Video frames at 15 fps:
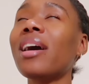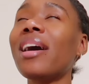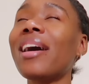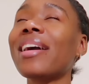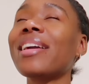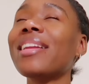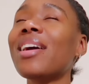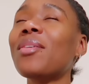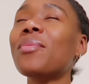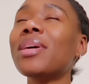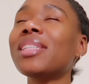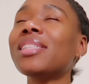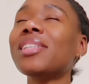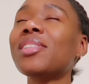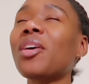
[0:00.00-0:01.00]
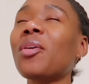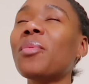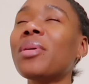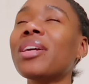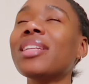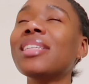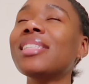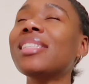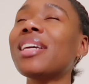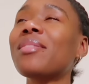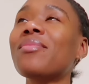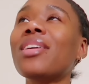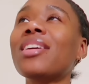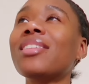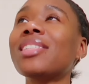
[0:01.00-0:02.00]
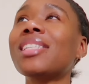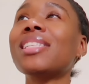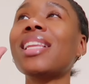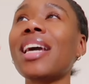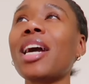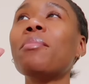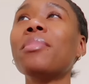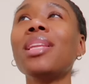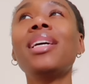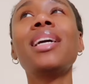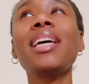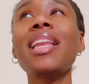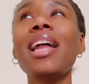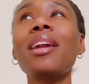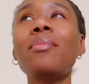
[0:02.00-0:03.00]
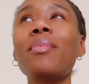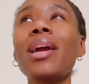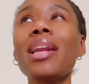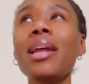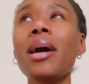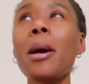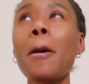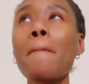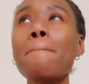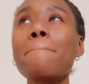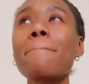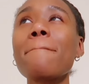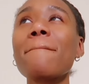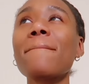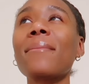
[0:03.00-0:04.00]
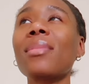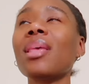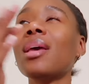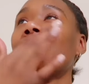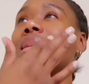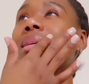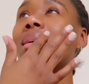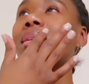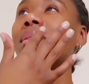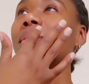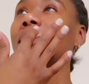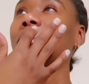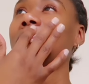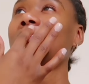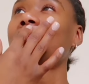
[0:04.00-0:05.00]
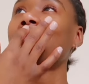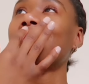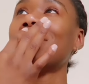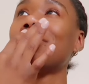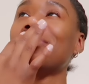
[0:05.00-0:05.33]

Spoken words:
I cannot wait to start wearing these damn fragrances. Like I'm looking at them right now, and